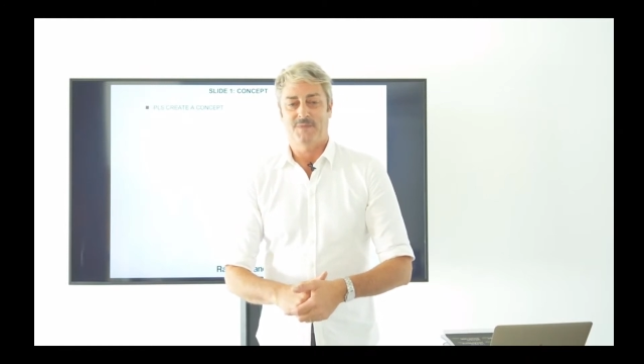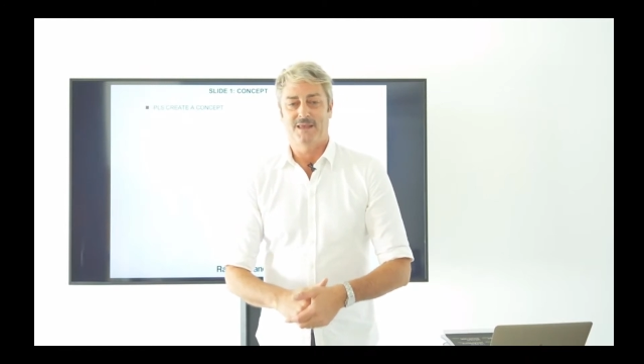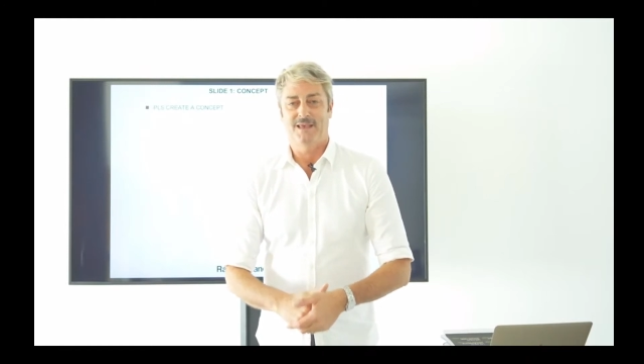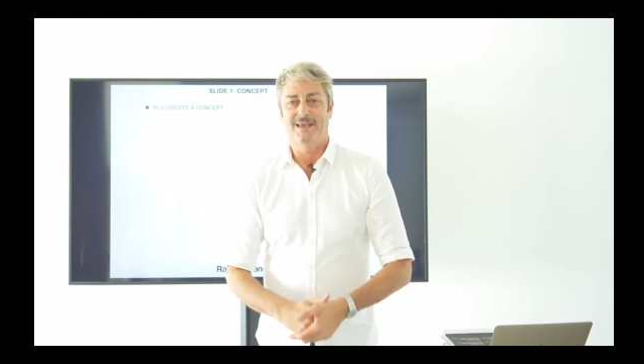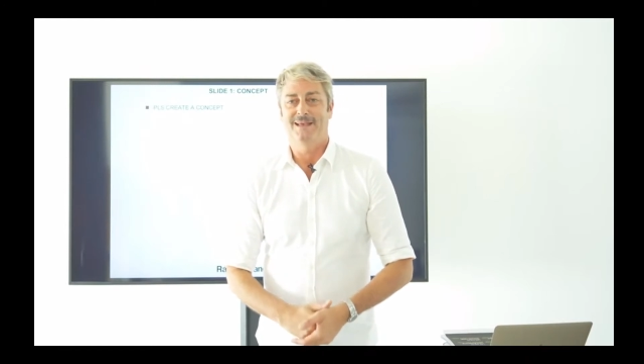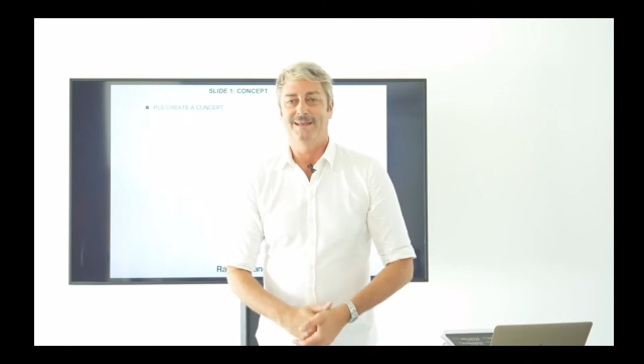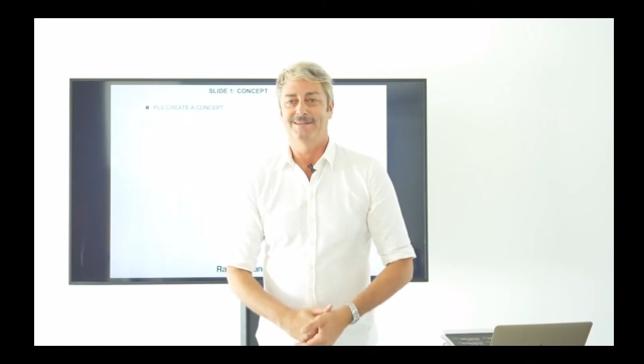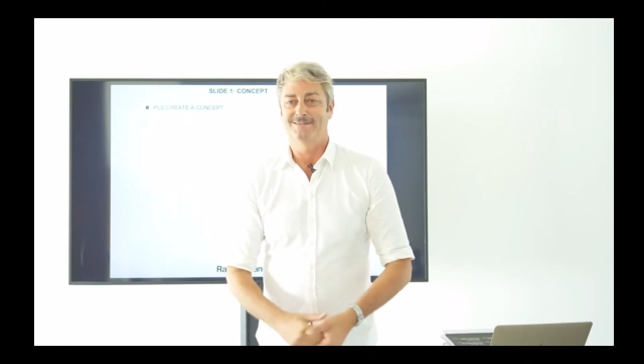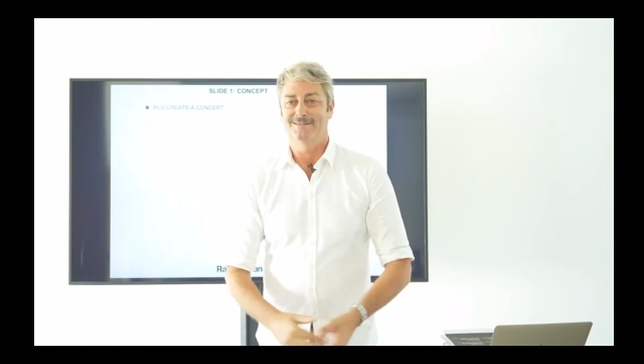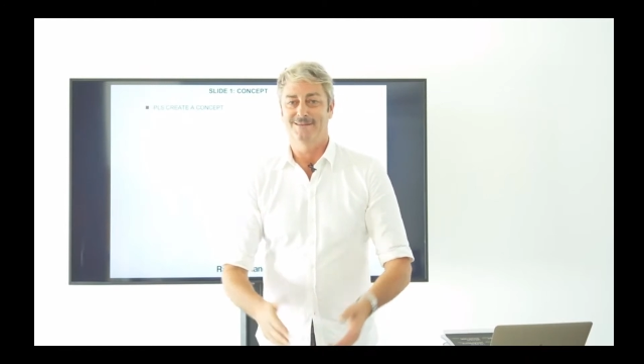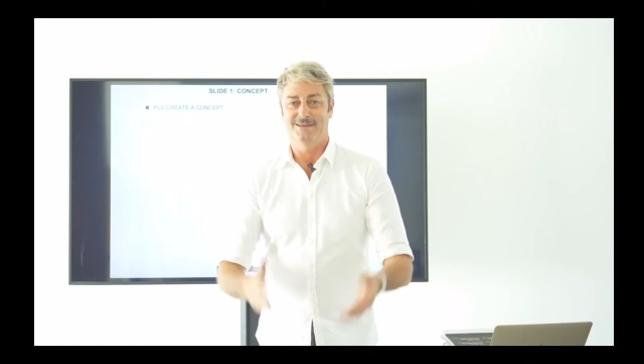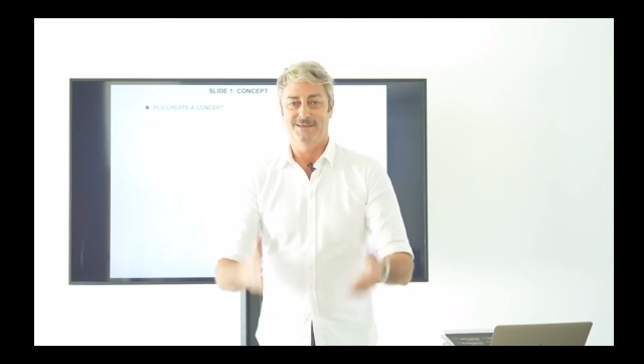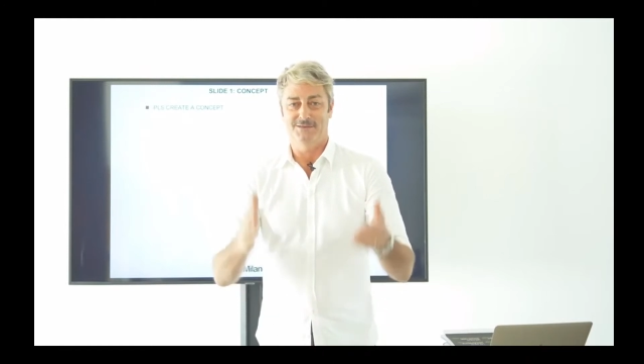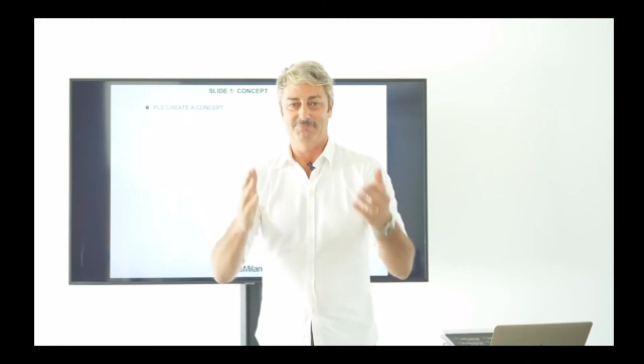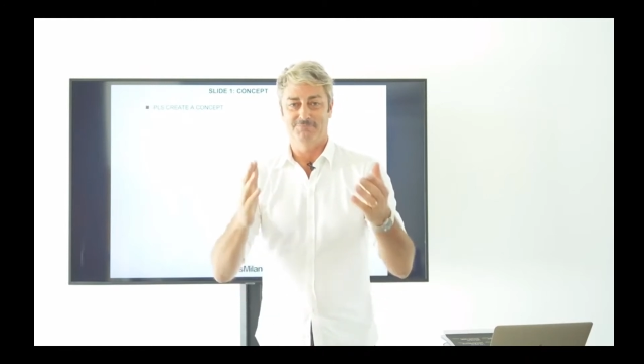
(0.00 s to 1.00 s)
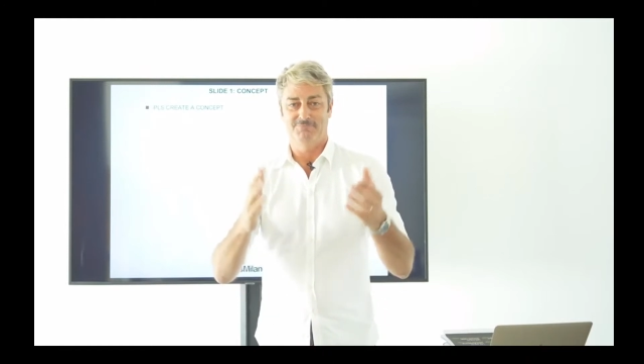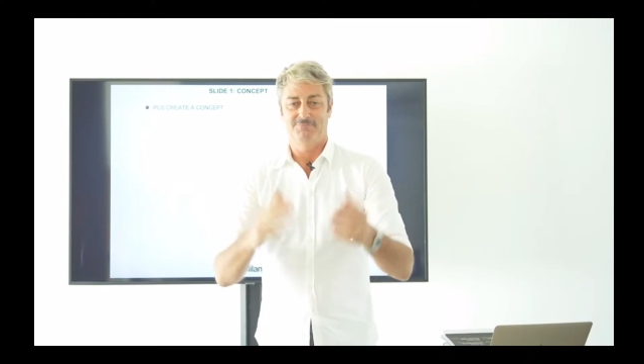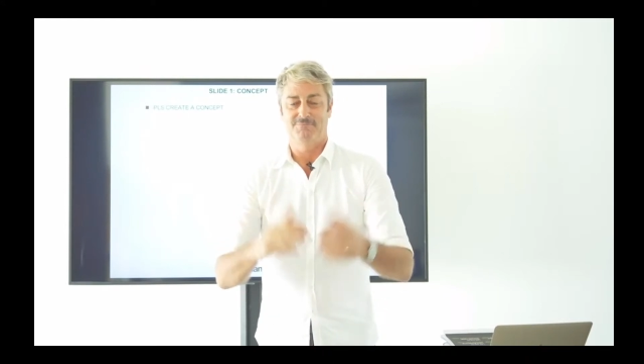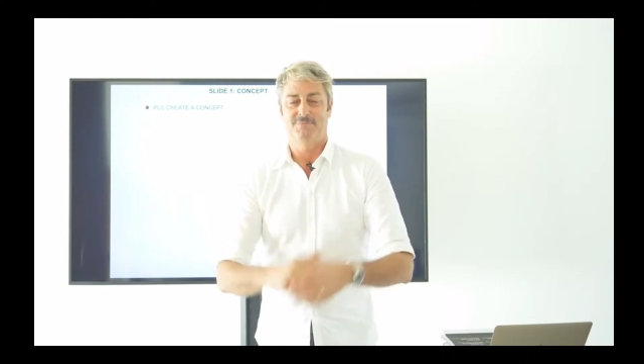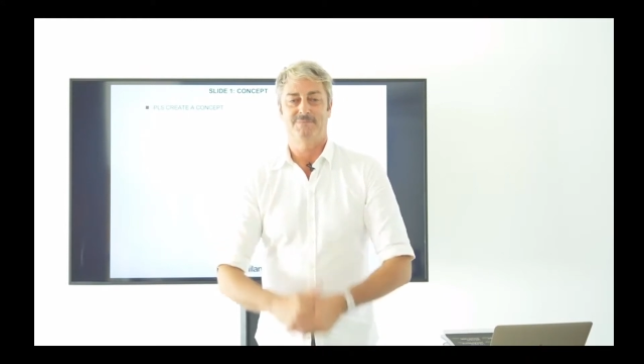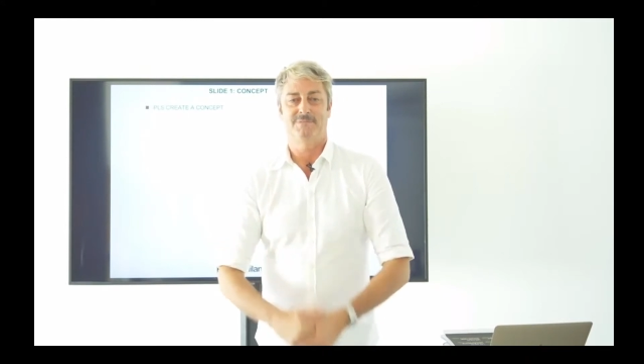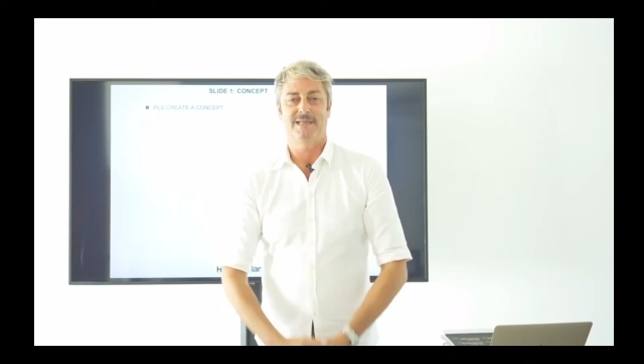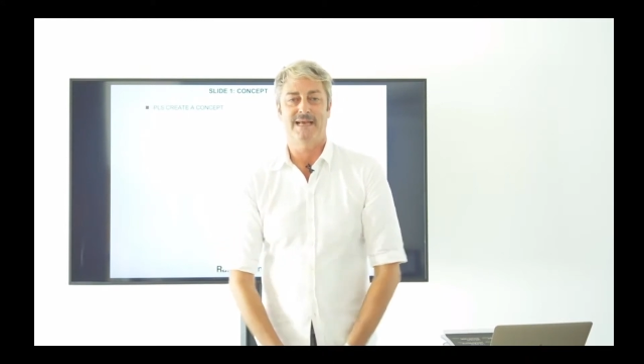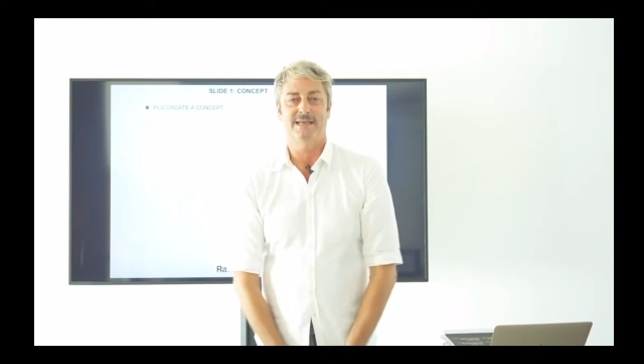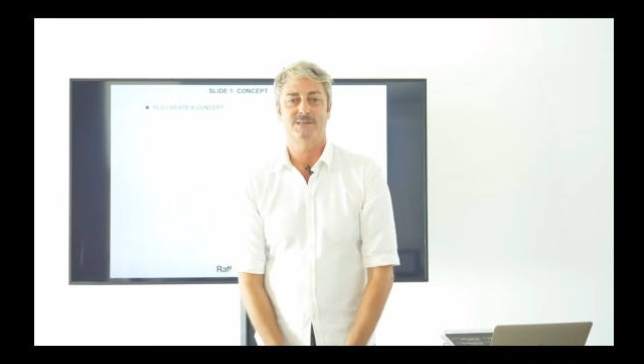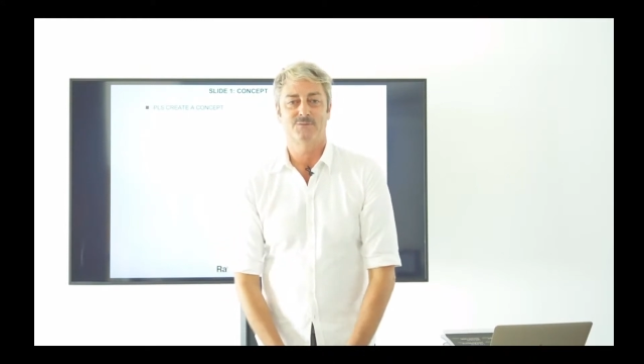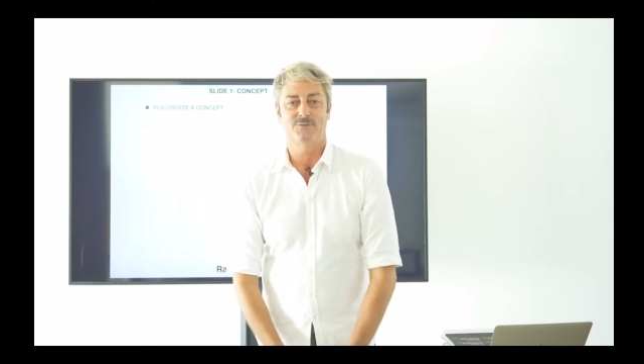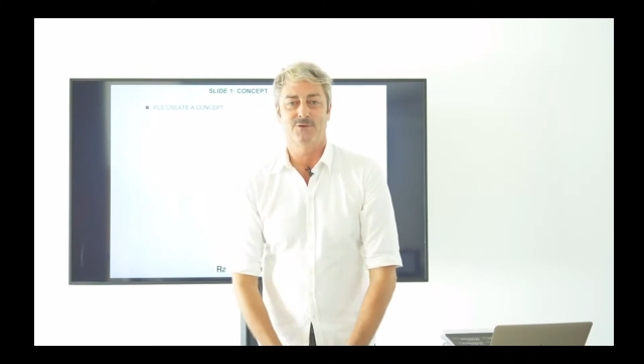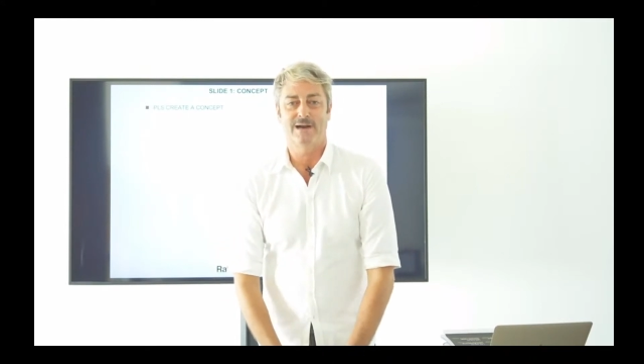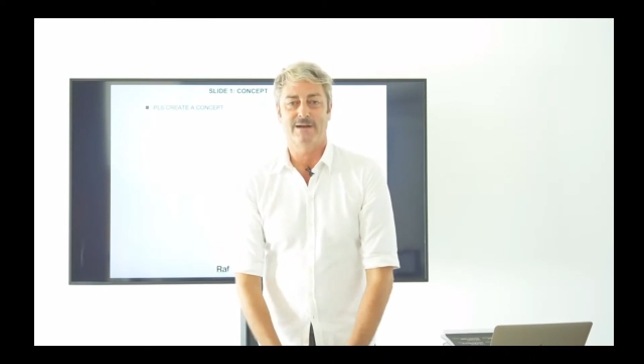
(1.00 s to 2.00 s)
And thanks
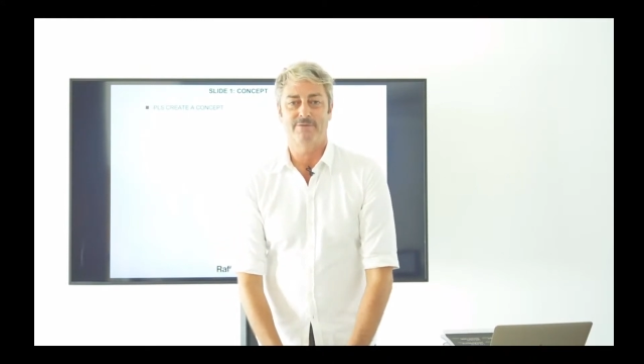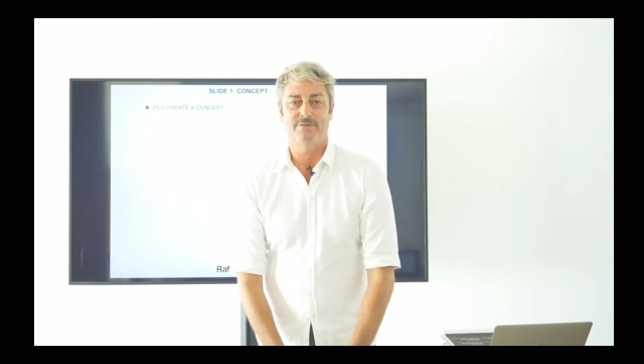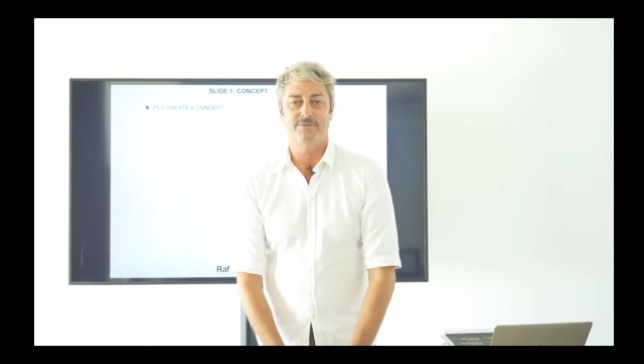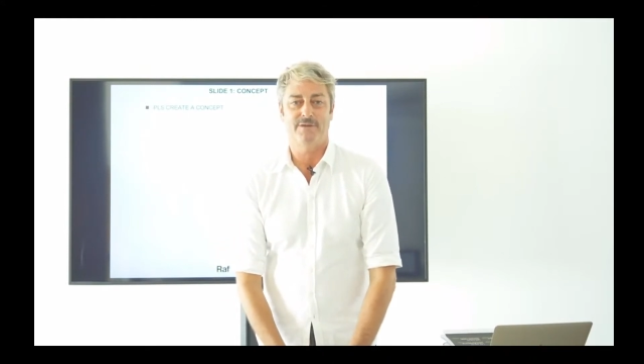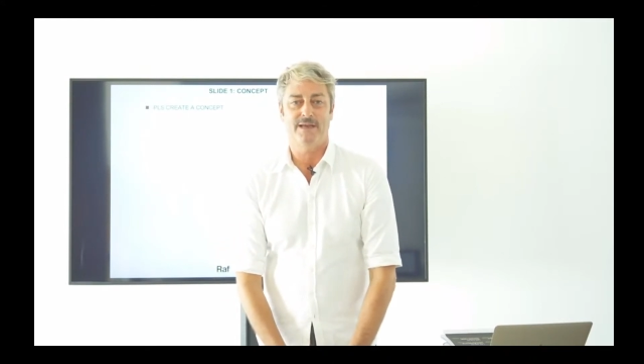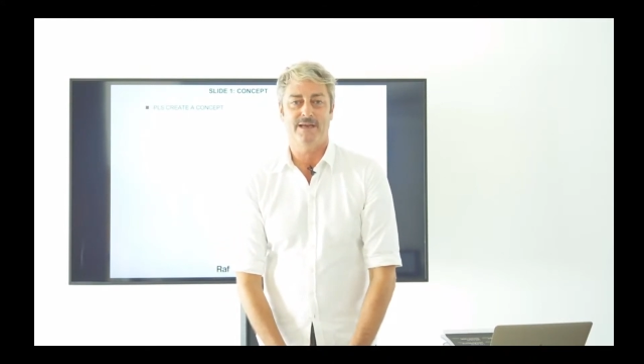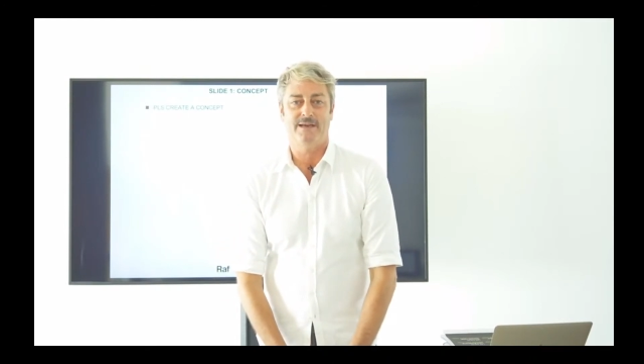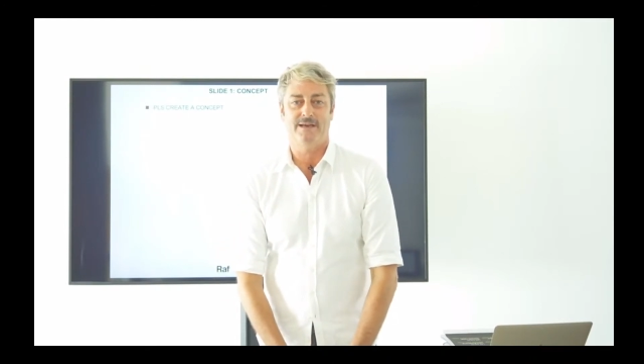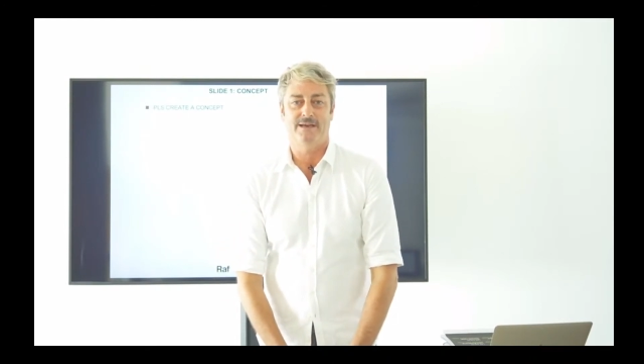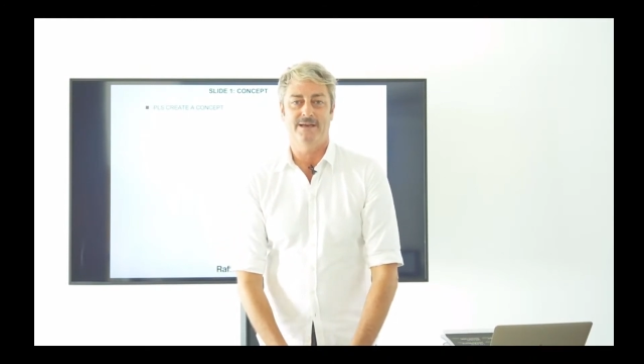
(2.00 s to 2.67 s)
for everything.